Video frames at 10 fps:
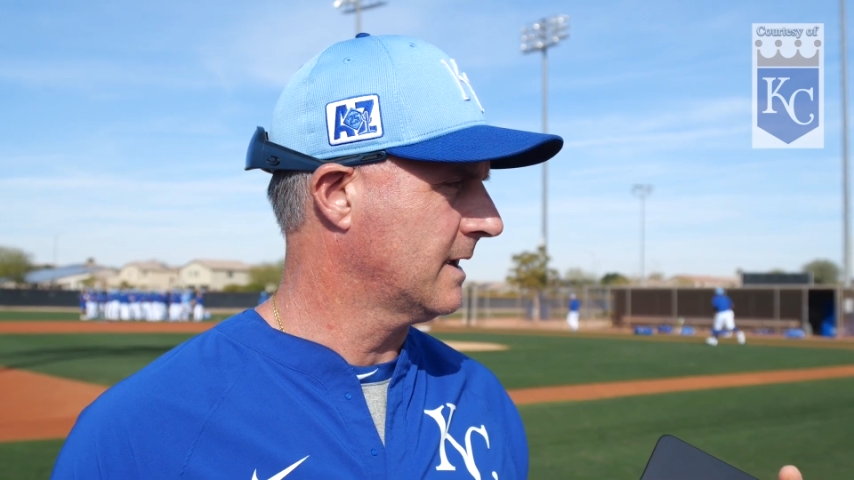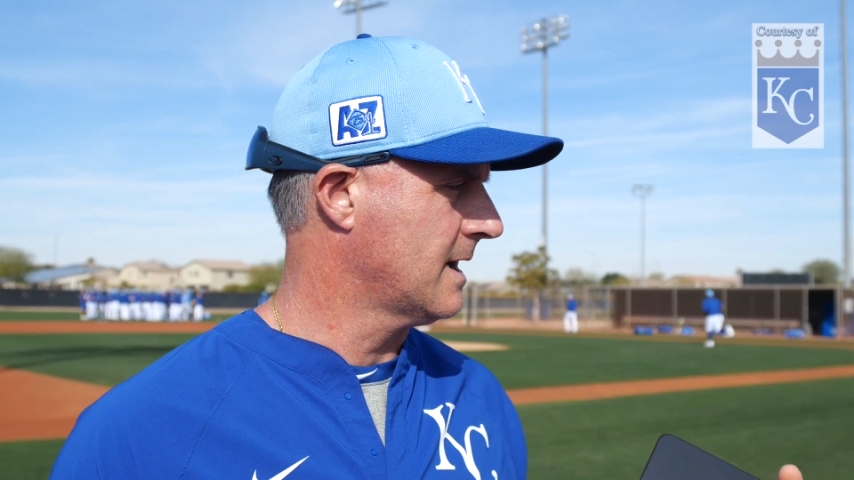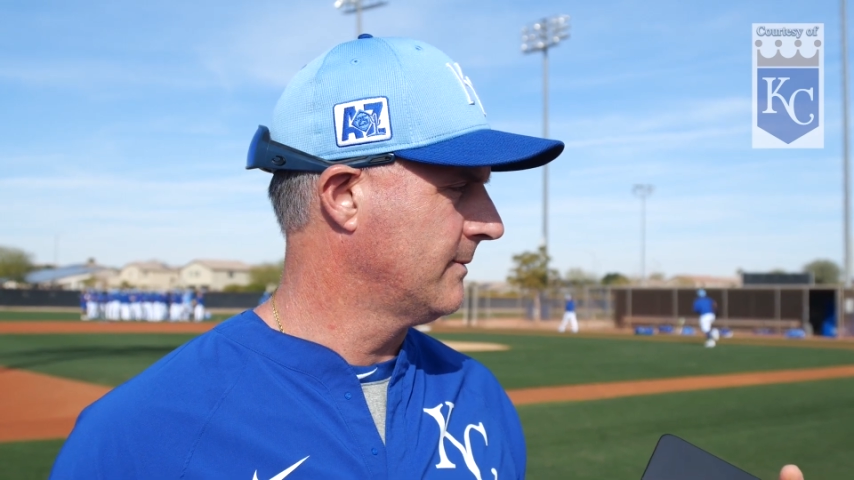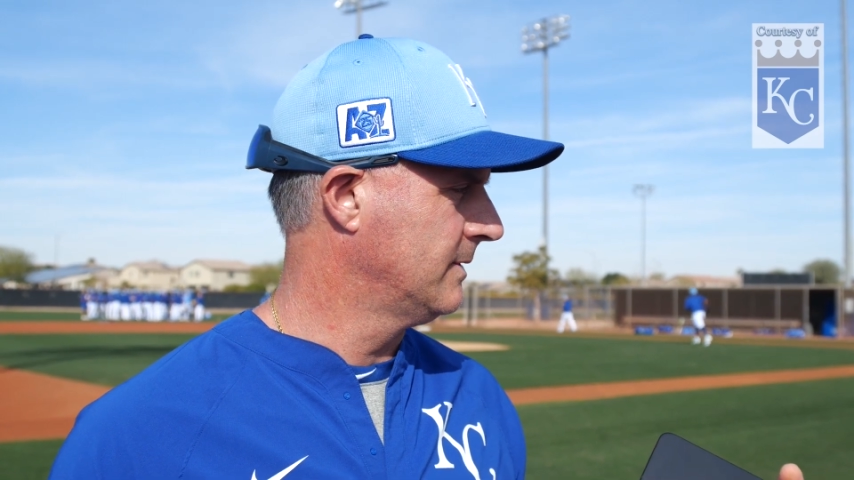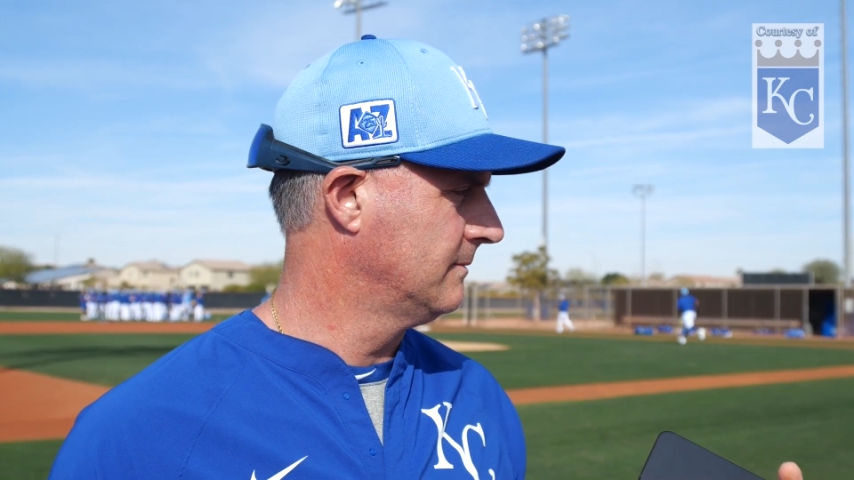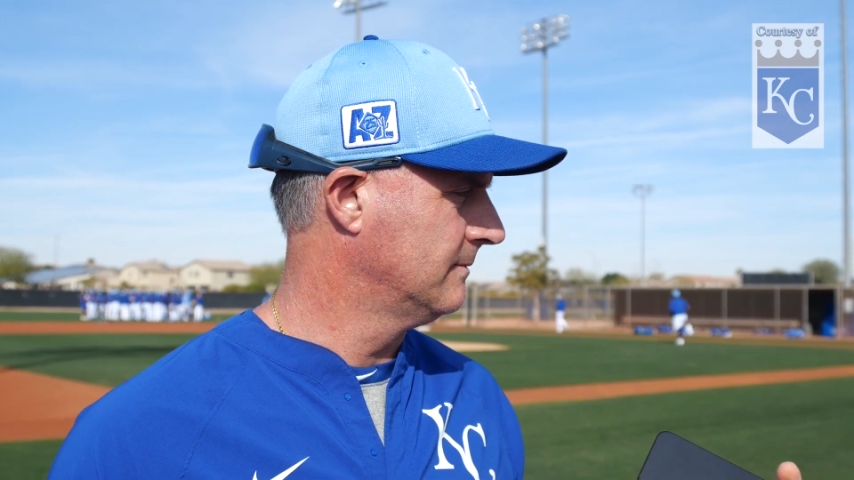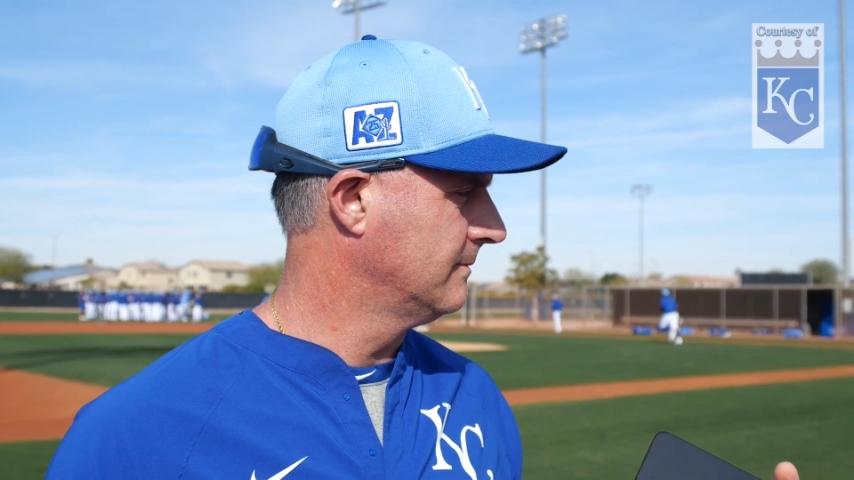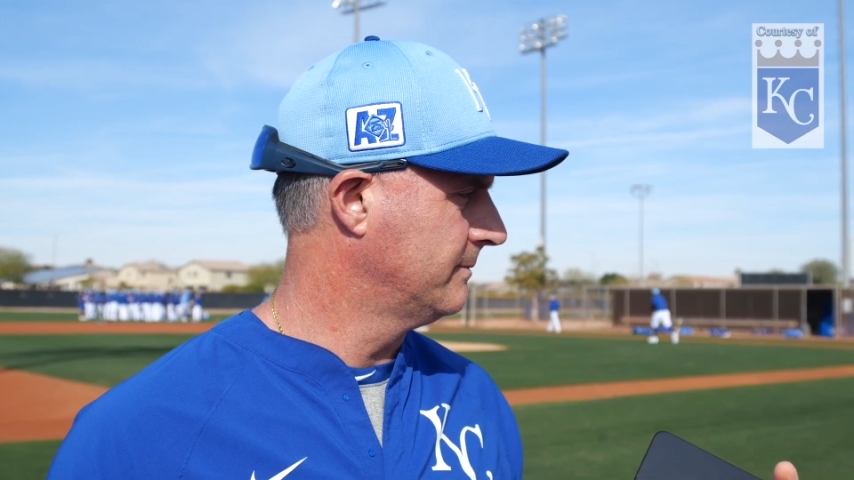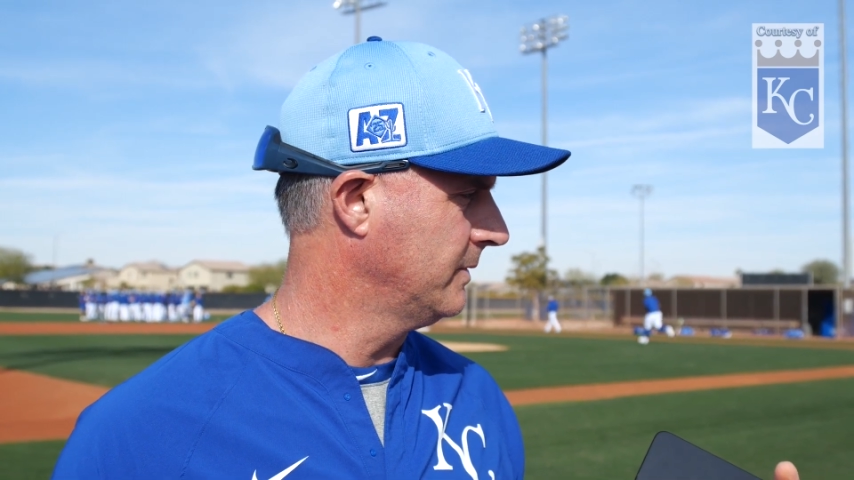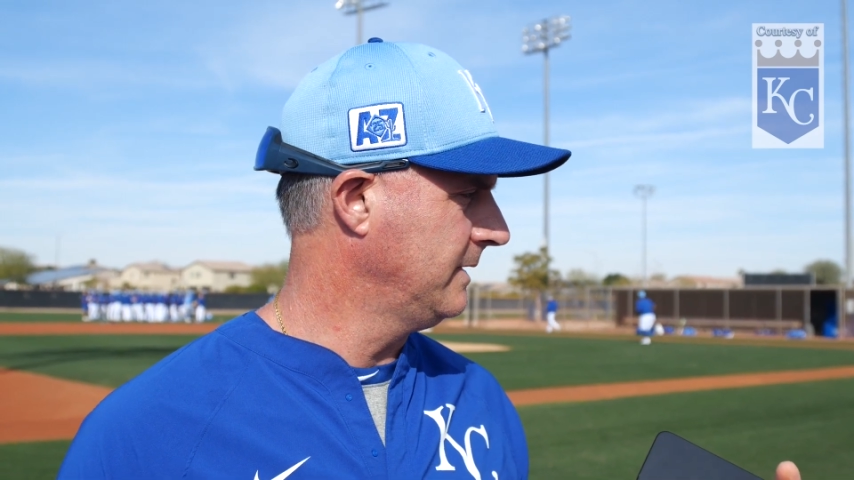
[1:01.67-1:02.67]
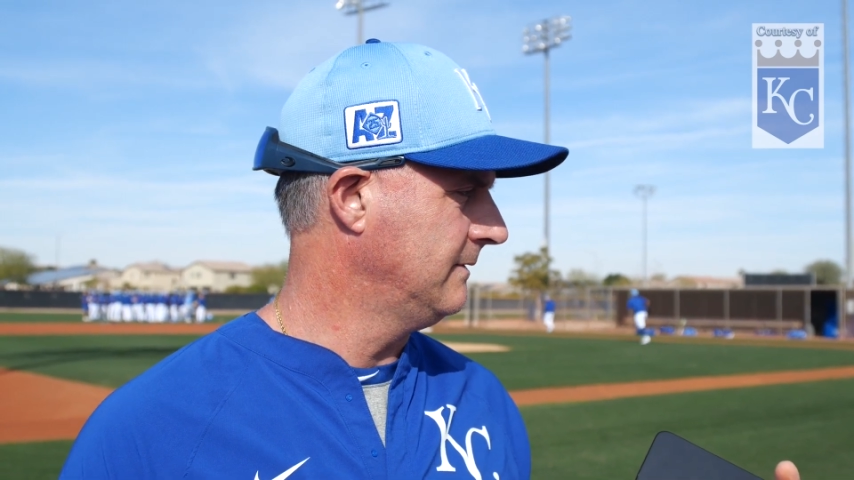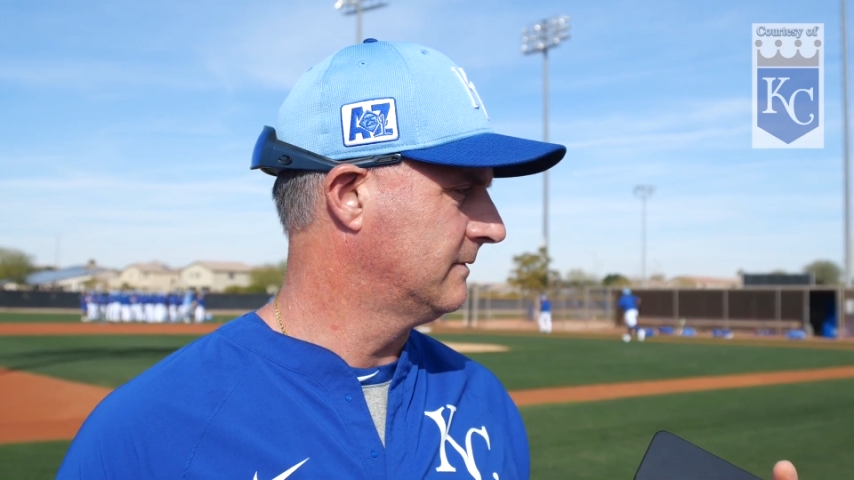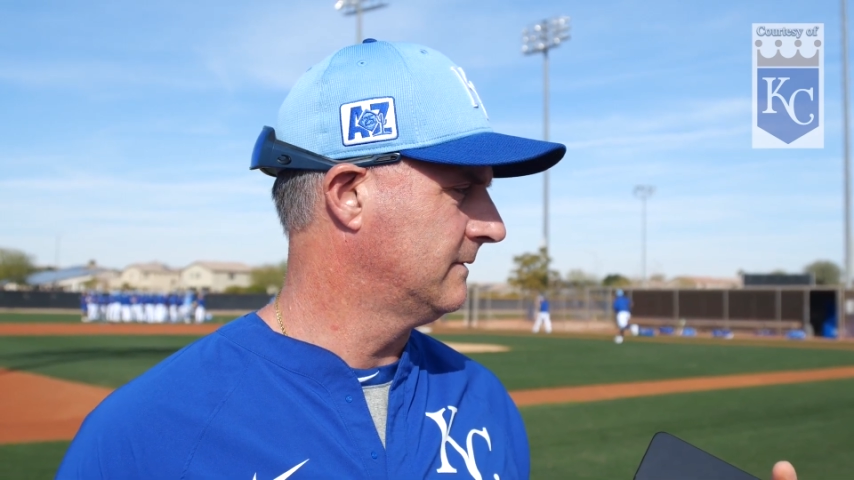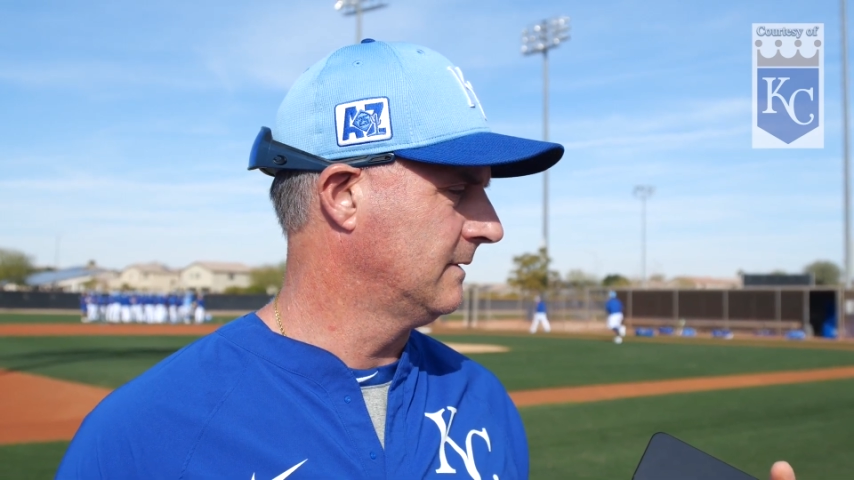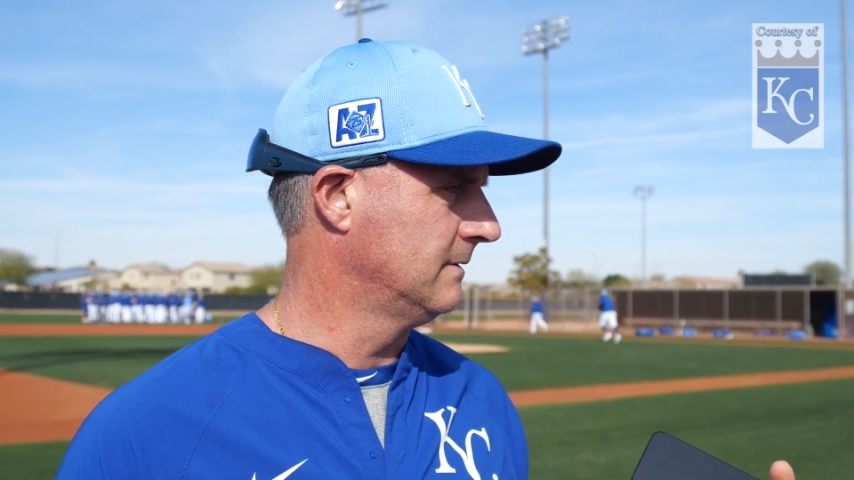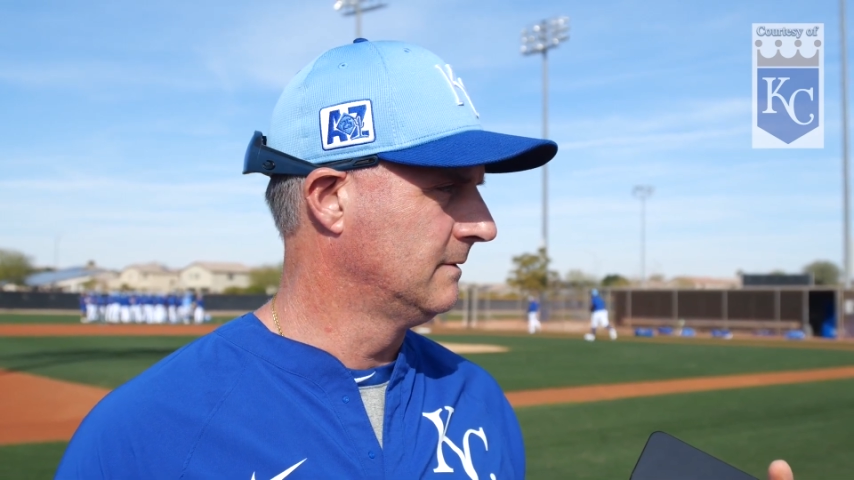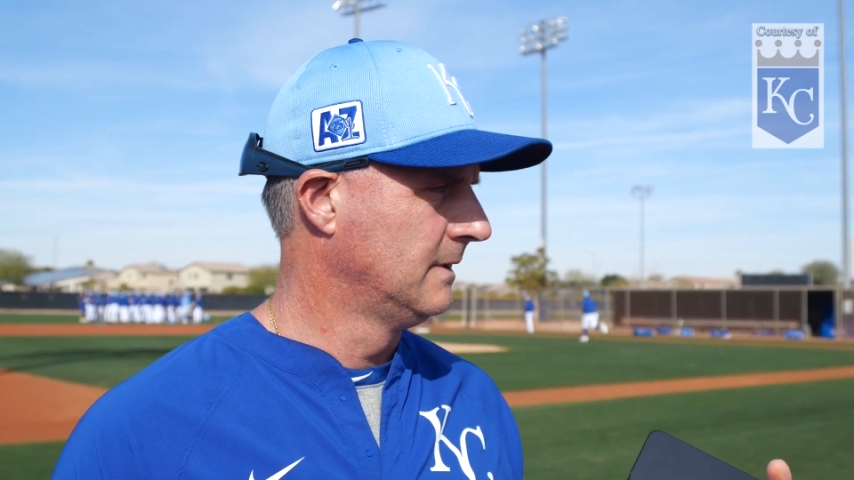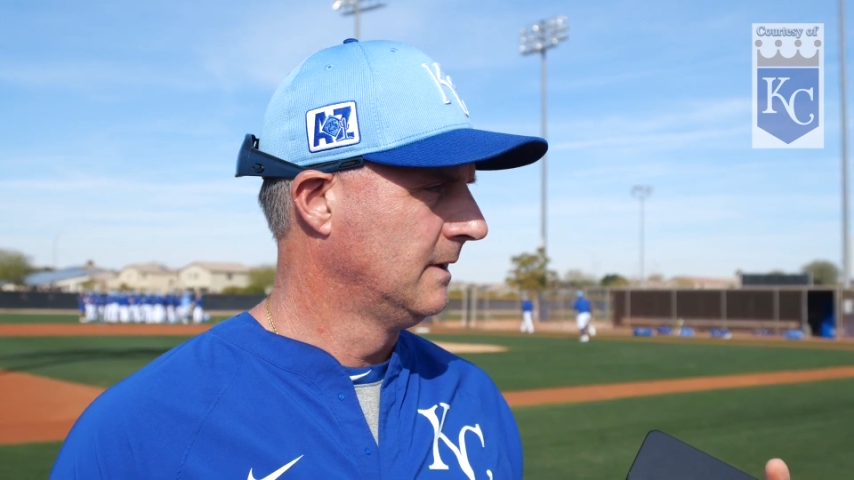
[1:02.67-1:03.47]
common beliefs in